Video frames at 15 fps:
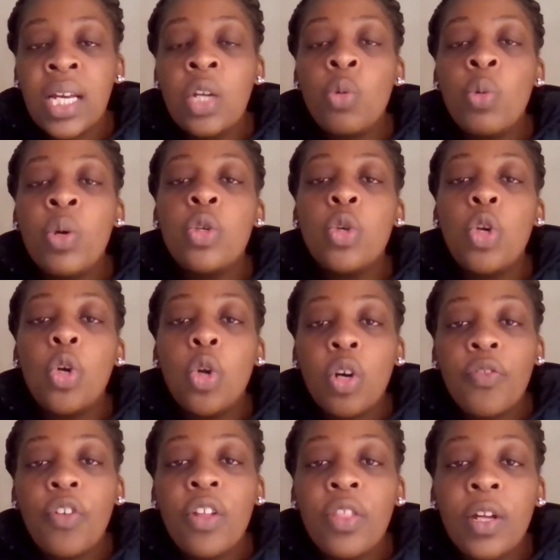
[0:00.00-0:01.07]
And when you look
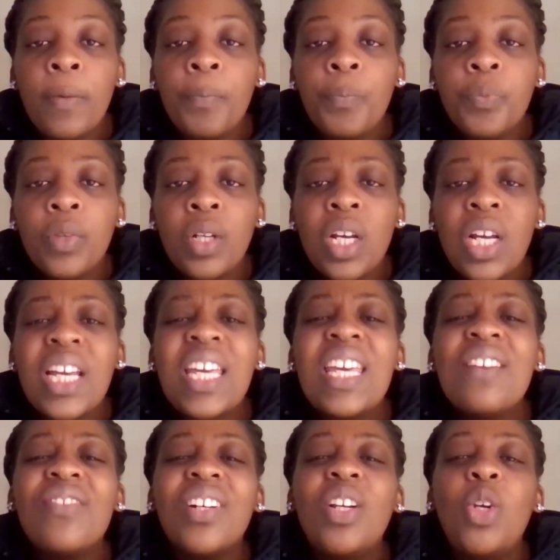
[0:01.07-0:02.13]
for them,
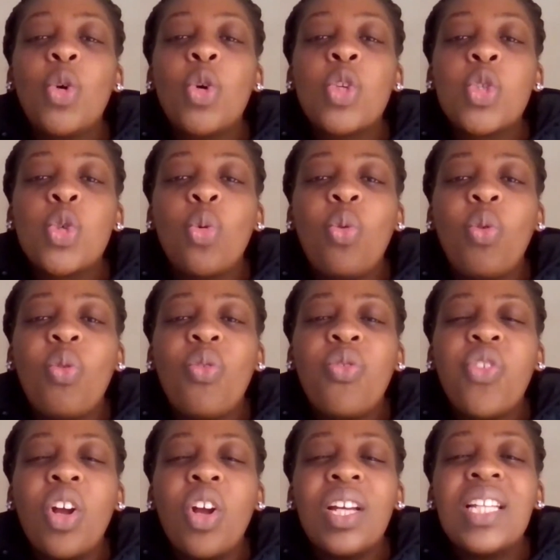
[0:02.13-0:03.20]
even look to
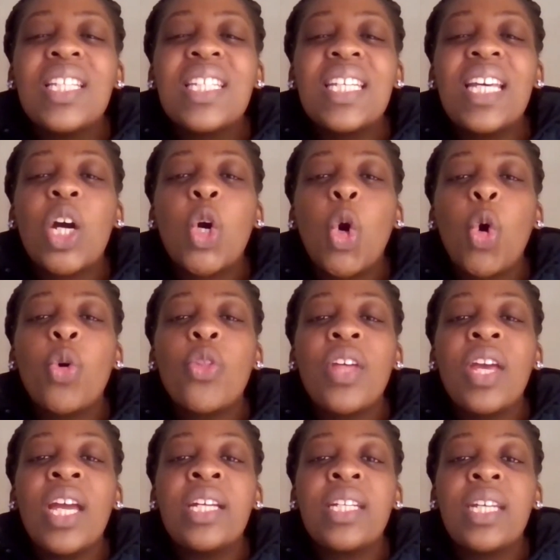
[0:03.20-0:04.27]
volunteer, go
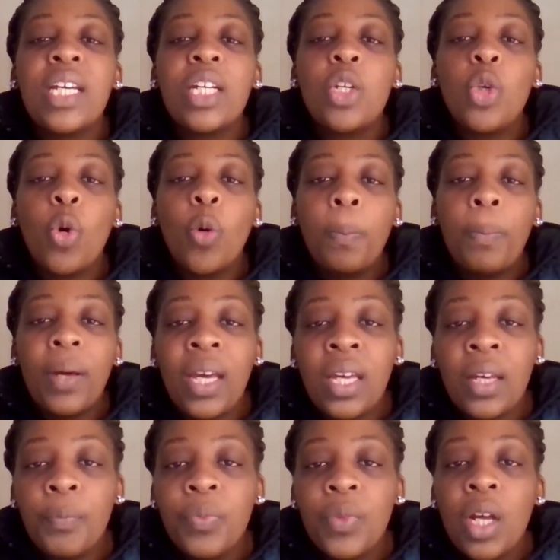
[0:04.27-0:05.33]
there and get no pay.